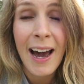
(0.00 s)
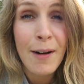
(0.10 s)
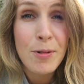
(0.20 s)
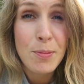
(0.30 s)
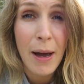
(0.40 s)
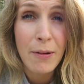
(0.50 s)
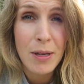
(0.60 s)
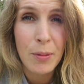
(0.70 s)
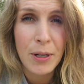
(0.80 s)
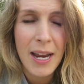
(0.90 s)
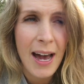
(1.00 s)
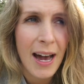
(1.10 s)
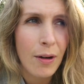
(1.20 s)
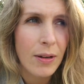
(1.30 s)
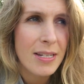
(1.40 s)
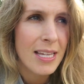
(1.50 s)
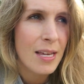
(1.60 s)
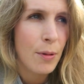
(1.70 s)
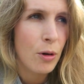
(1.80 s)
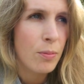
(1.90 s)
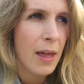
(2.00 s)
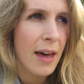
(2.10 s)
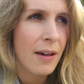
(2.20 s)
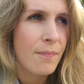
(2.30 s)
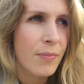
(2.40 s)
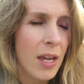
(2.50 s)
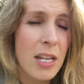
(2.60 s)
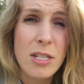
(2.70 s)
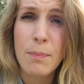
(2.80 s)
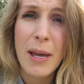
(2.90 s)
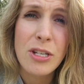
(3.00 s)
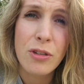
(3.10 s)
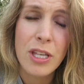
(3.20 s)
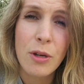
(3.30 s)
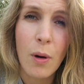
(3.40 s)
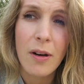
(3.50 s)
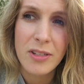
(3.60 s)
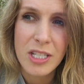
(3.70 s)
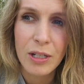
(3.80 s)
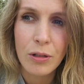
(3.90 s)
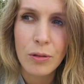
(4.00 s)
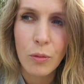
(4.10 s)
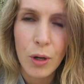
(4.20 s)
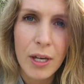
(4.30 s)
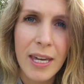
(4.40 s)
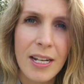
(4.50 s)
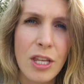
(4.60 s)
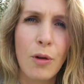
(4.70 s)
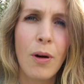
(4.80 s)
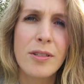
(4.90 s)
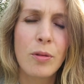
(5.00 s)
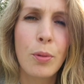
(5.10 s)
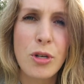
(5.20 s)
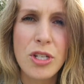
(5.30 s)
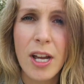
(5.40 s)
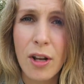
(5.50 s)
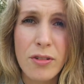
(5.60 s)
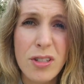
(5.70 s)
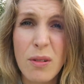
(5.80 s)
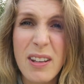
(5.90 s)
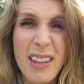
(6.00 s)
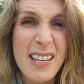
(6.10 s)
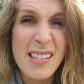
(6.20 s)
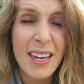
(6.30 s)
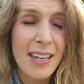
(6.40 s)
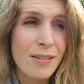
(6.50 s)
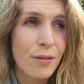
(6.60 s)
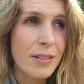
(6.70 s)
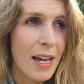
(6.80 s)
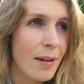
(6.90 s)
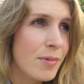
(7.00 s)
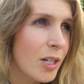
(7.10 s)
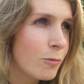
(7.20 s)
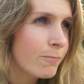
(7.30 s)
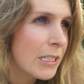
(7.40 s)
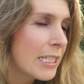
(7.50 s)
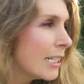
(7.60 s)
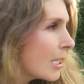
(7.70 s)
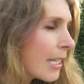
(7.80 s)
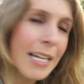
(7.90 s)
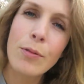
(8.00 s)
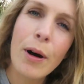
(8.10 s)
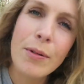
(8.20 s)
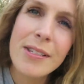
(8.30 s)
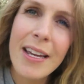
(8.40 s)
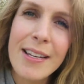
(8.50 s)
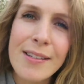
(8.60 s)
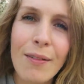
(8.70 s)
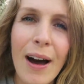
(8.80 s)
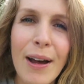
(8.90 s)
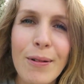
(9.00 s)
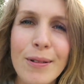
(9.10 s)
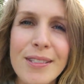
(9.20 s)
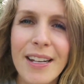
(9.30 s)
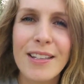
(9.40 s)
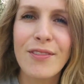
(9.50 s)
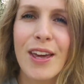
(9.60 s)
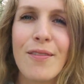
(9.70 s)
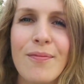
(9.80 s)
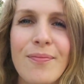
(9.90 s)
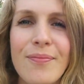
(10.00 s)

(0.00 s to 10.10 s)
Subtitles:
how much power you're putting out and to keep it up there and to make sure that you are still working and you are still pushing it and not just going in the easy gears all the time. So that is what I would say. So I will see you next video.